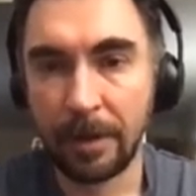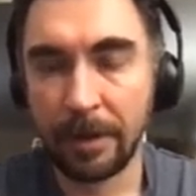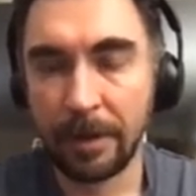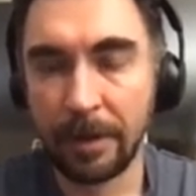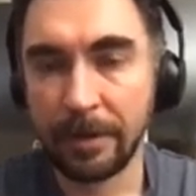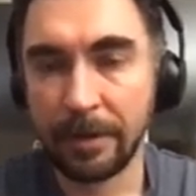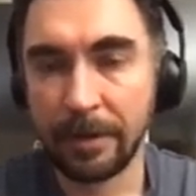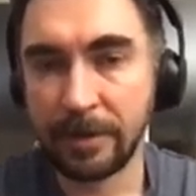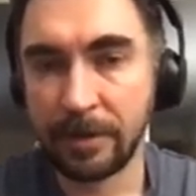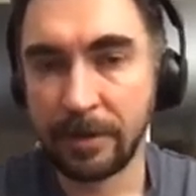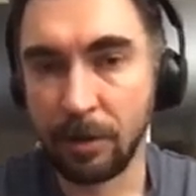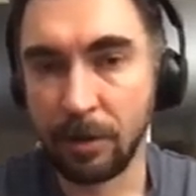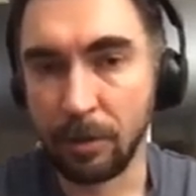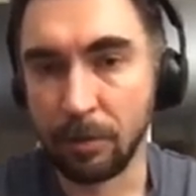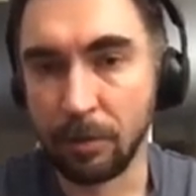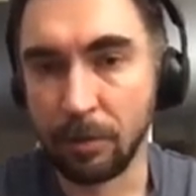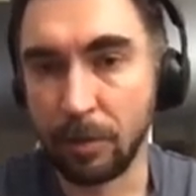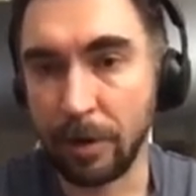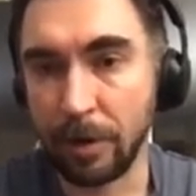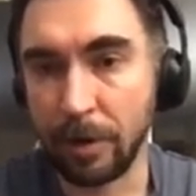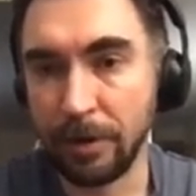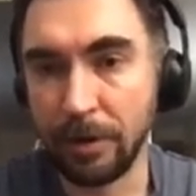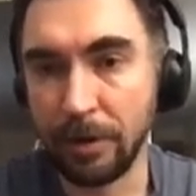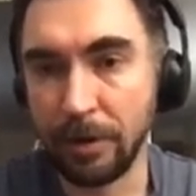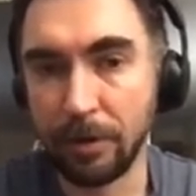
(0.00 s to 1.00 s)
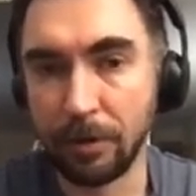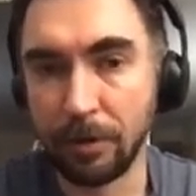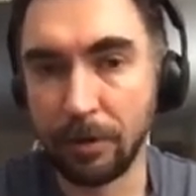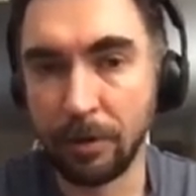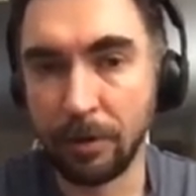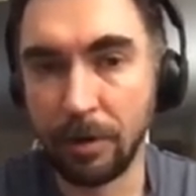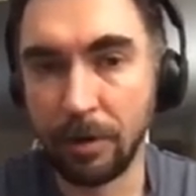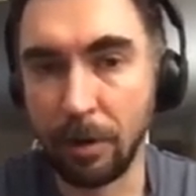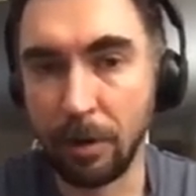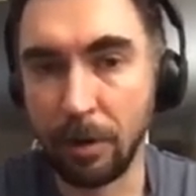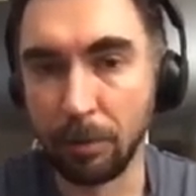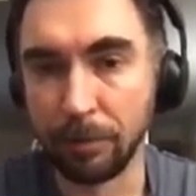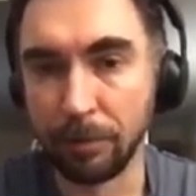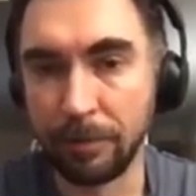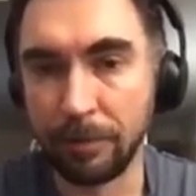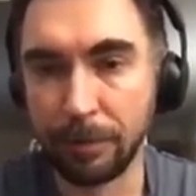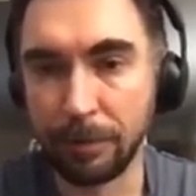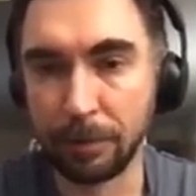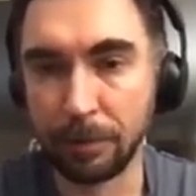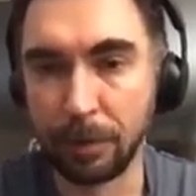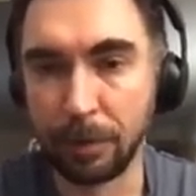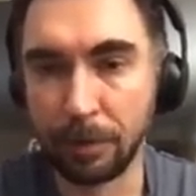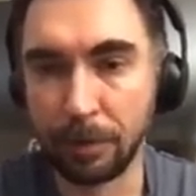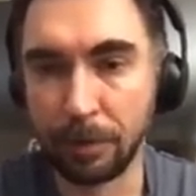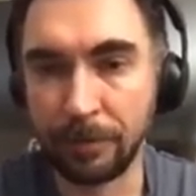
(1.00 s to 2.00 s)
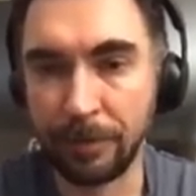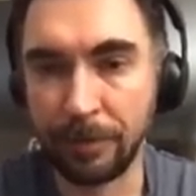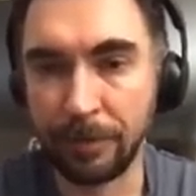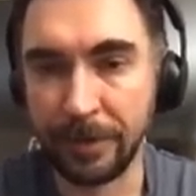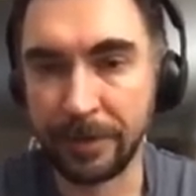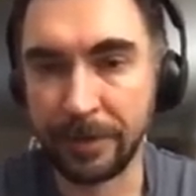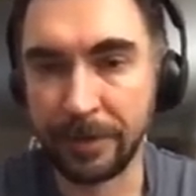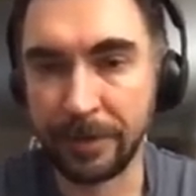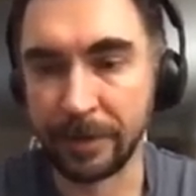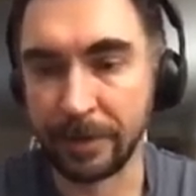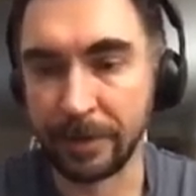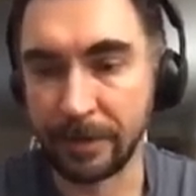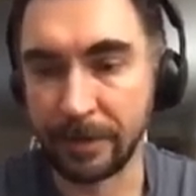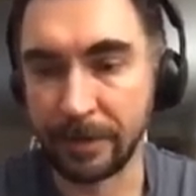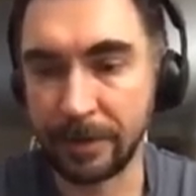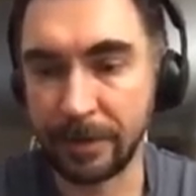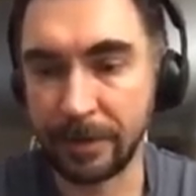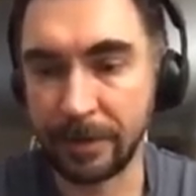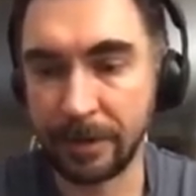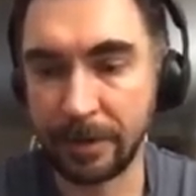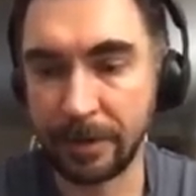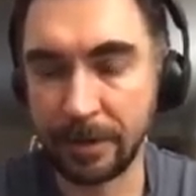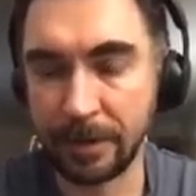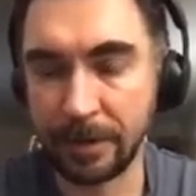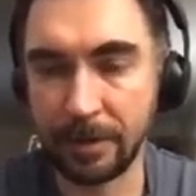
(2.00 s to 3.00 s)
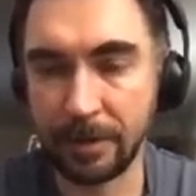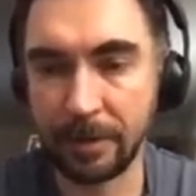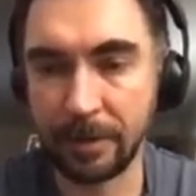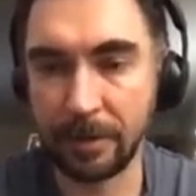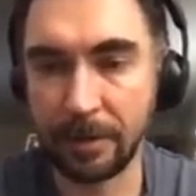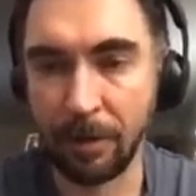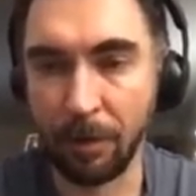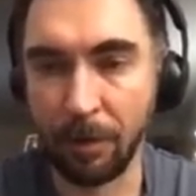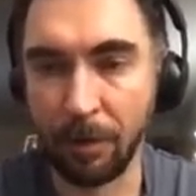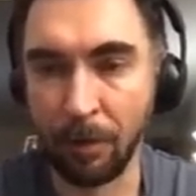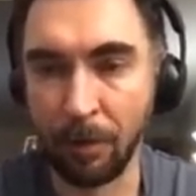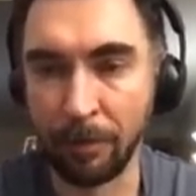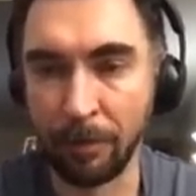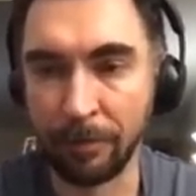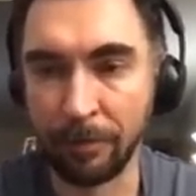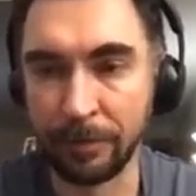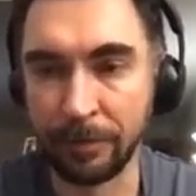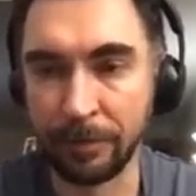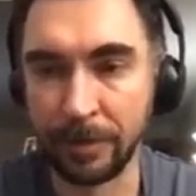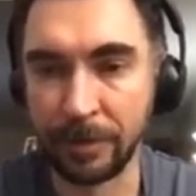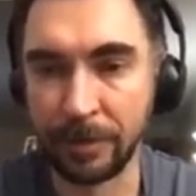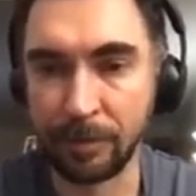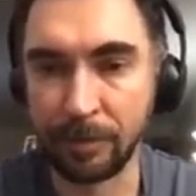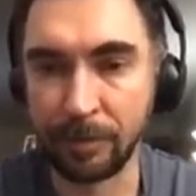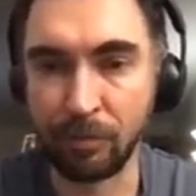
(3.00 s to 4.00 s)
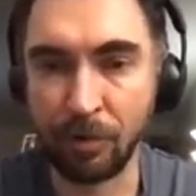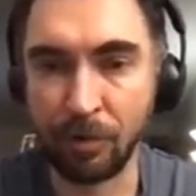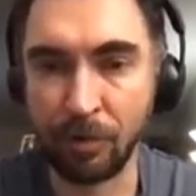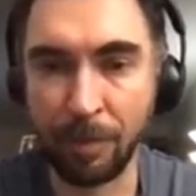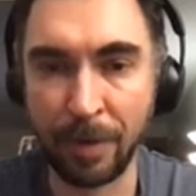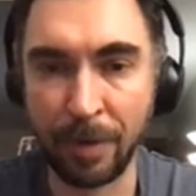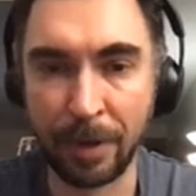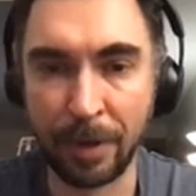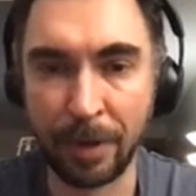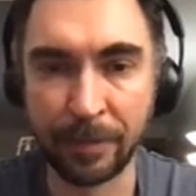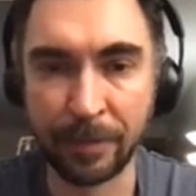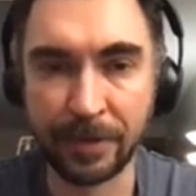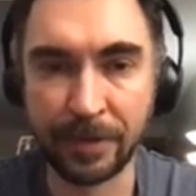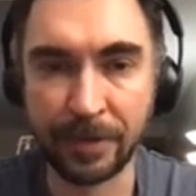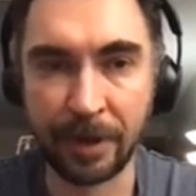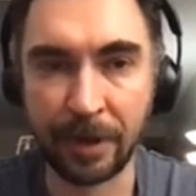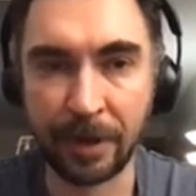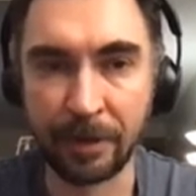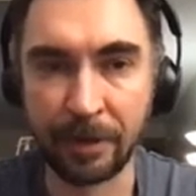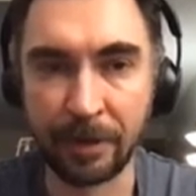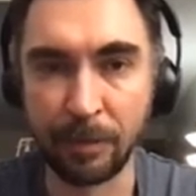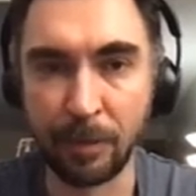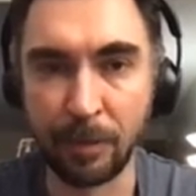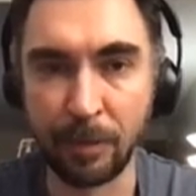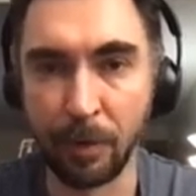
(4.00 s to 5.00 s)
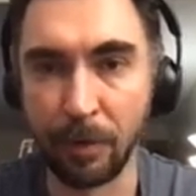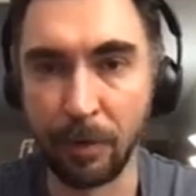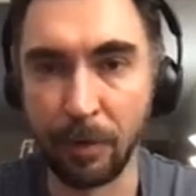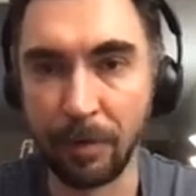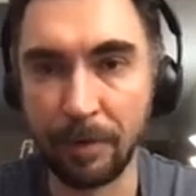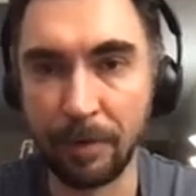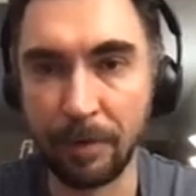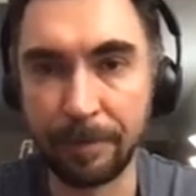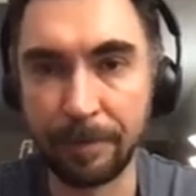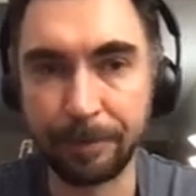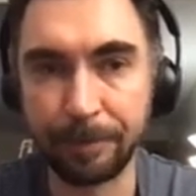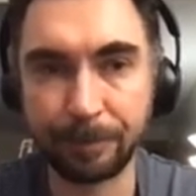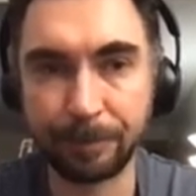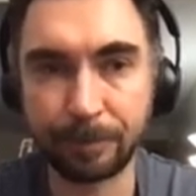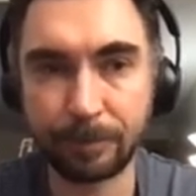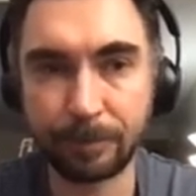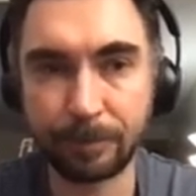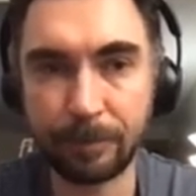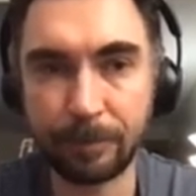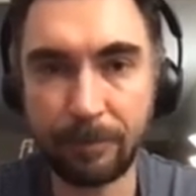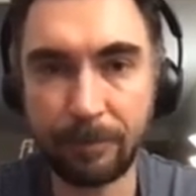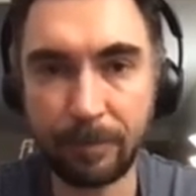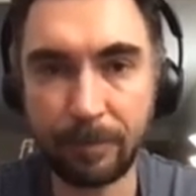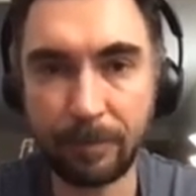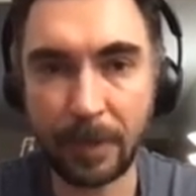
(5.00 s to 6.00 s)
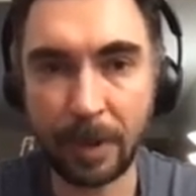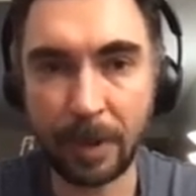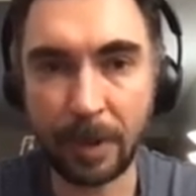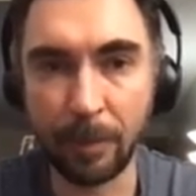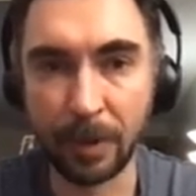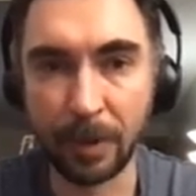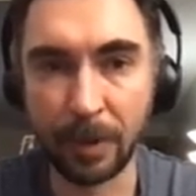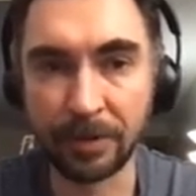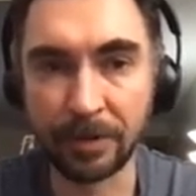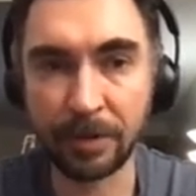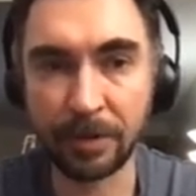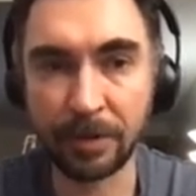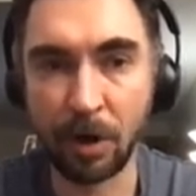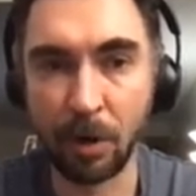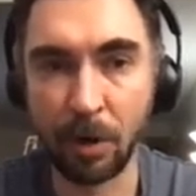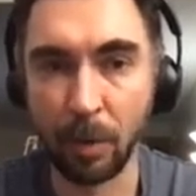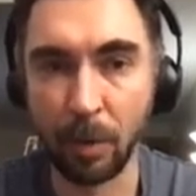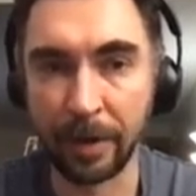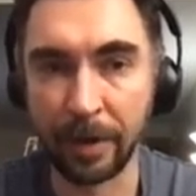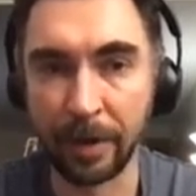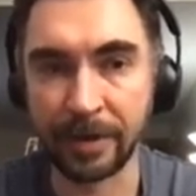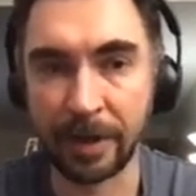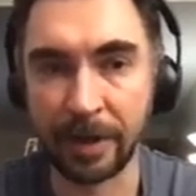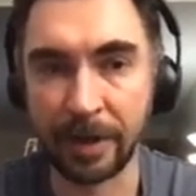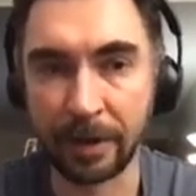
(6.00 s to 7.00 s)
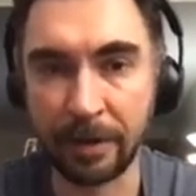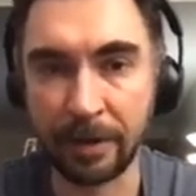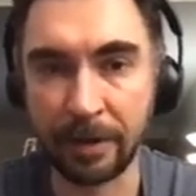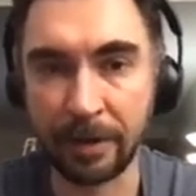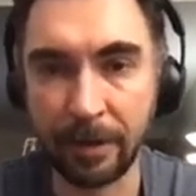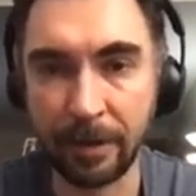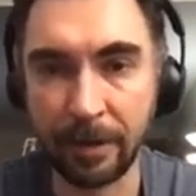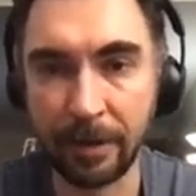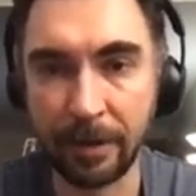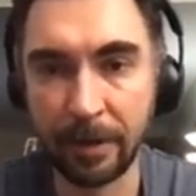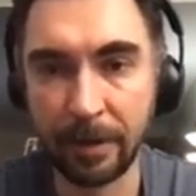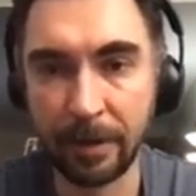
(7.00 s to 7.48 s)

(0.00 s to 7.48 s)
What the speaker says: So running your own full node fixes of these problems and more, not how exactly.